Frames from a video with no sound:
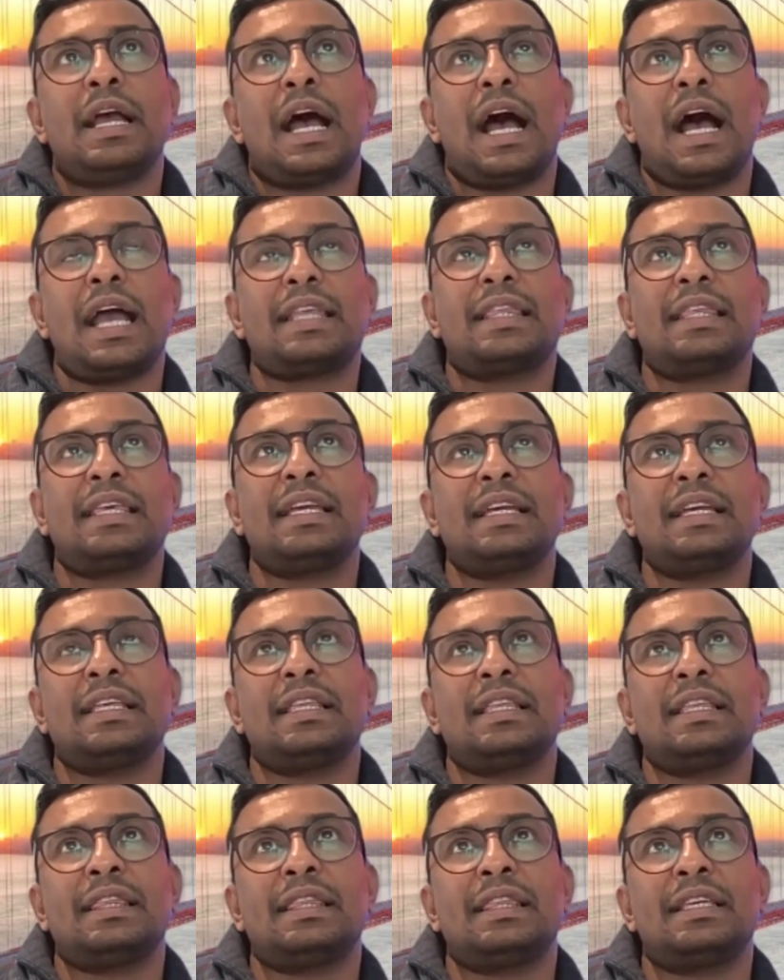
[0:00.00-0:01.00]
I think
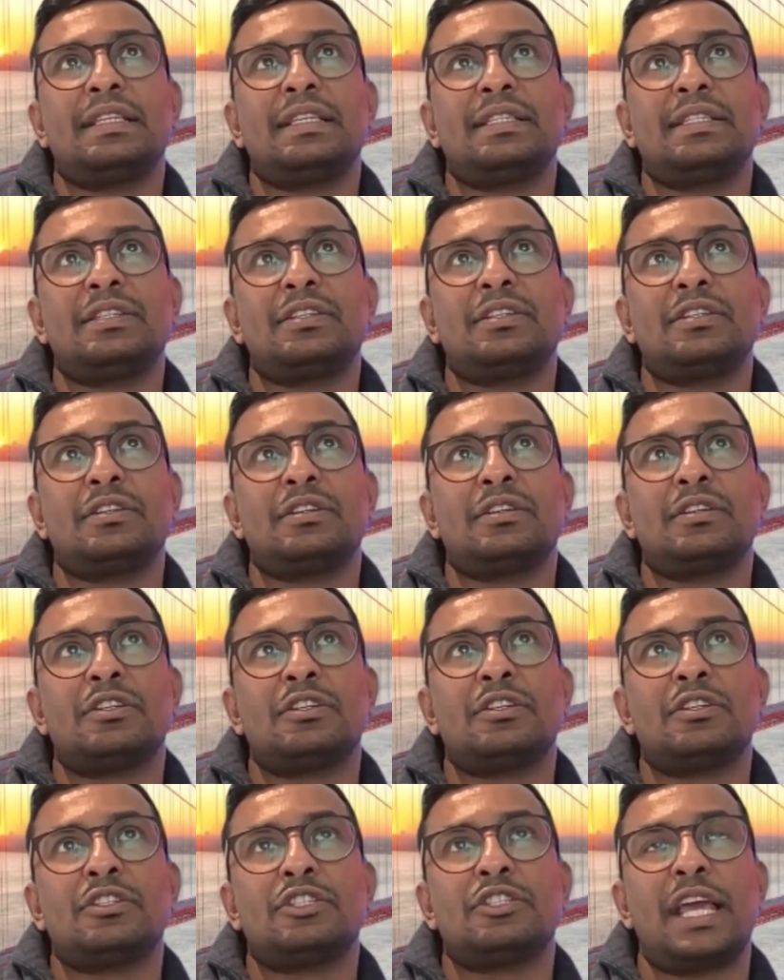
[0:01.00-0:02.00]
this
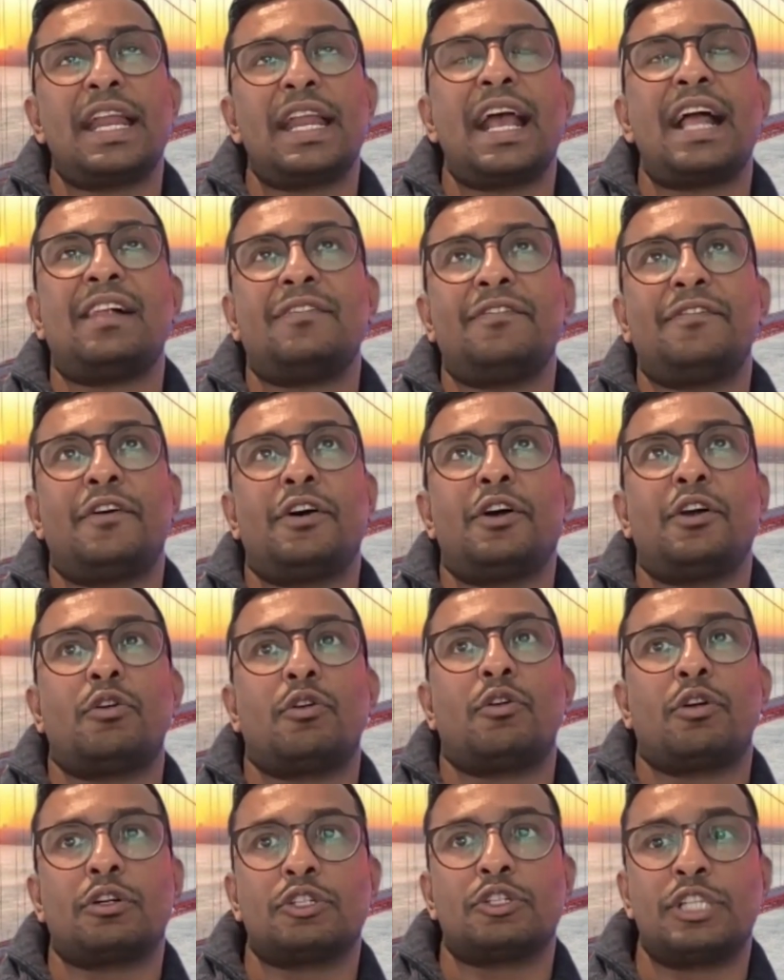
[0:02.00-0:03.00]
Gen Alpha
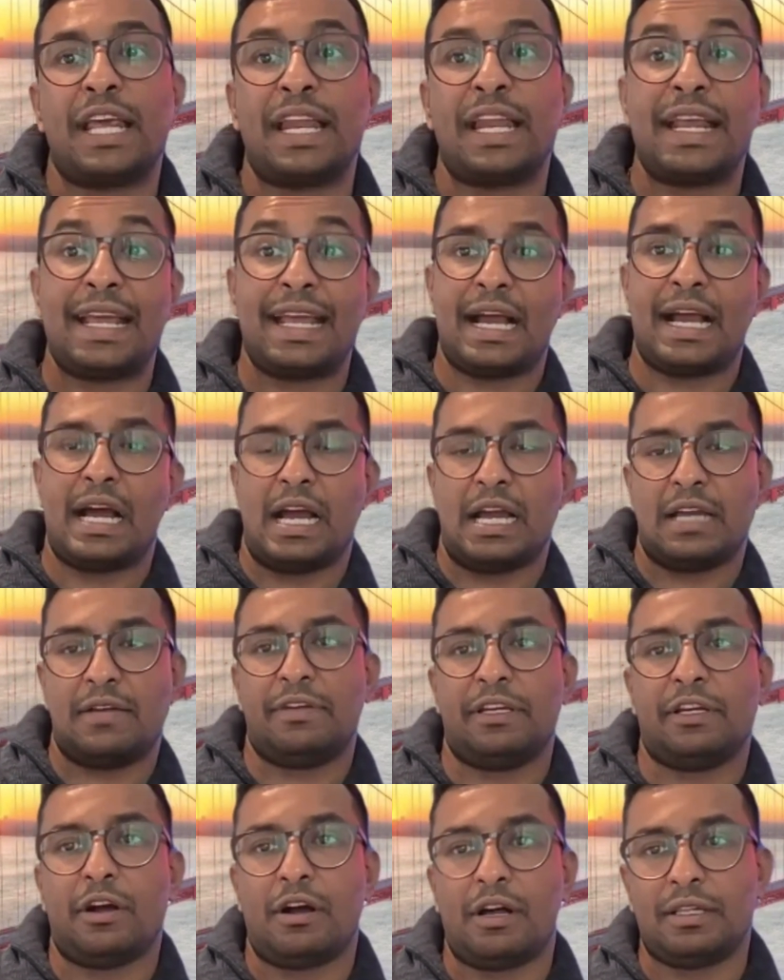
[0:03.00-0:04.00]
or Gen AI,
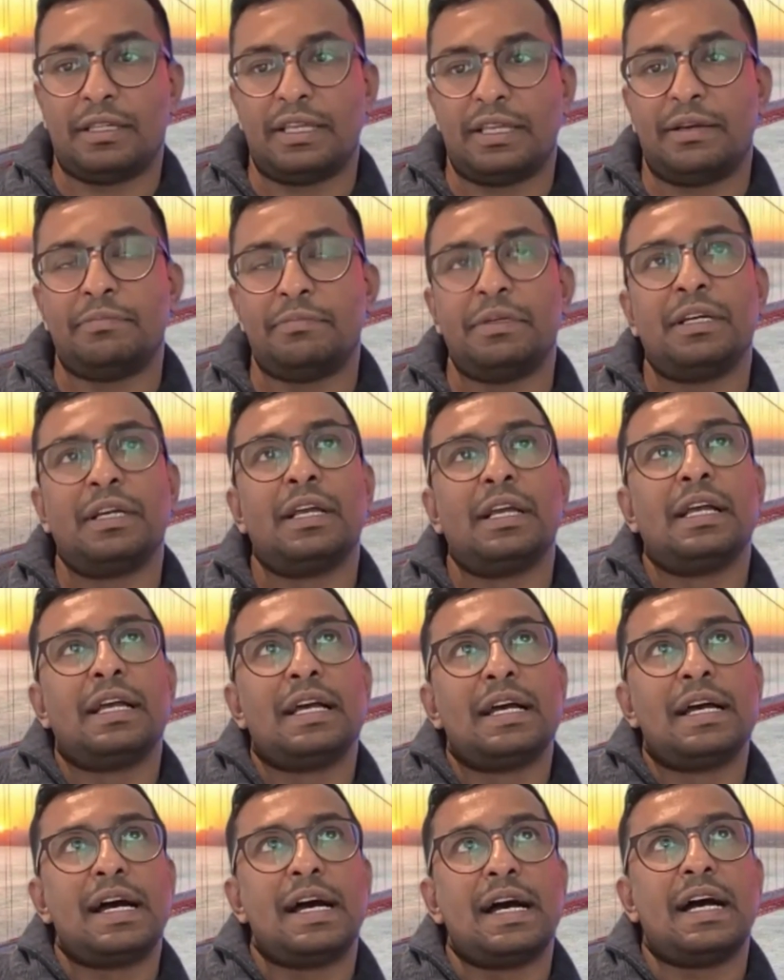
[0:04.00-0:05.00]
we call them,
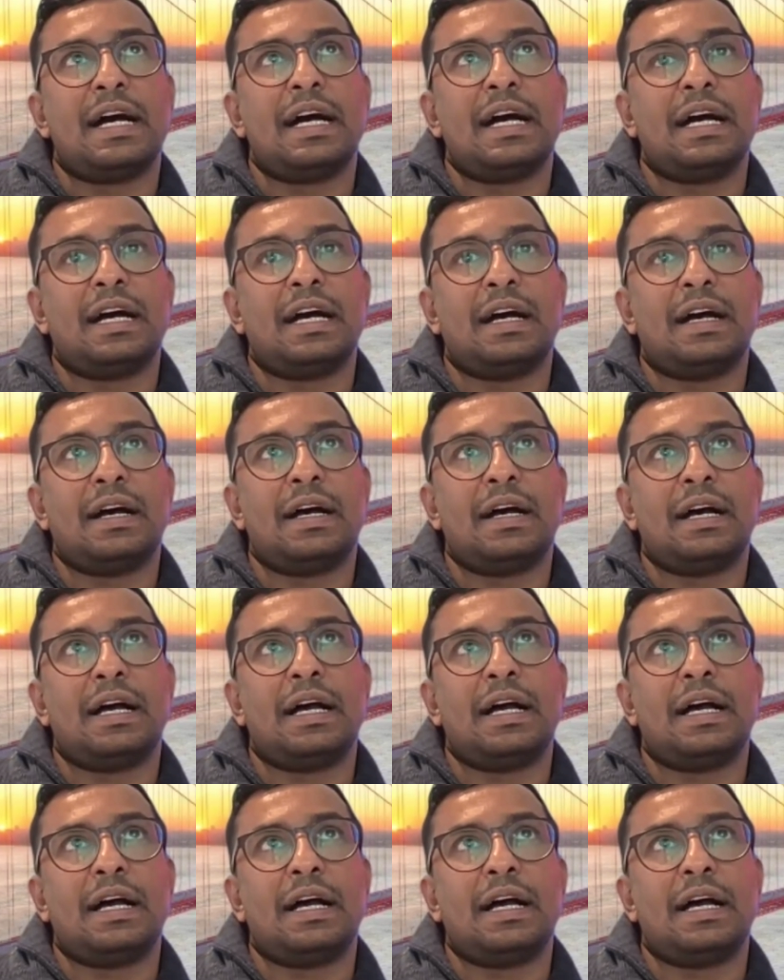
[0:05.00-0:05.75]
uh,